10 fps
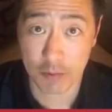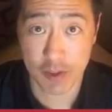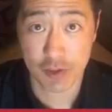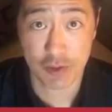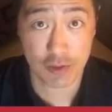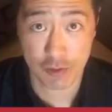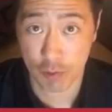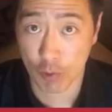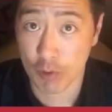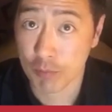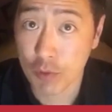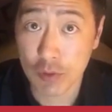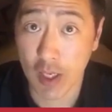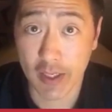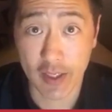which you're
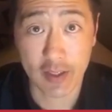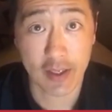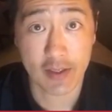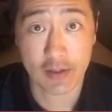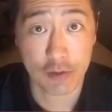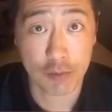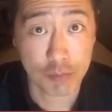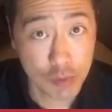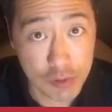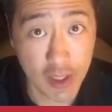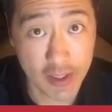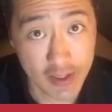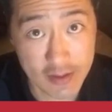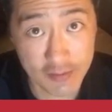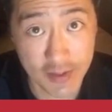moonlighting and you're moonlighting
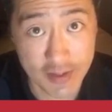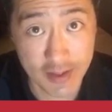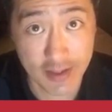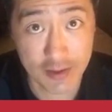as a VC,